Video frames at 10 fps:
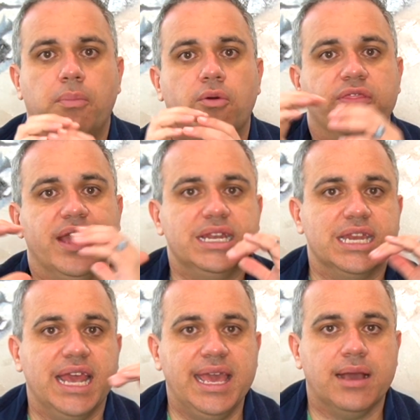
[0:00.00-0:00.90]
boy, they
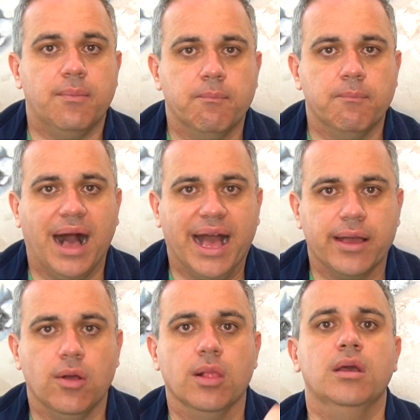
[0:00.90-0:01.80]
take a
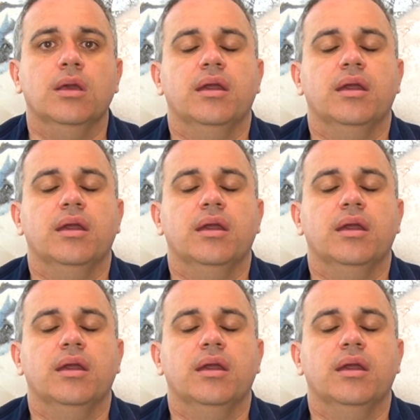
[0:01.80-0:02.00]
mile.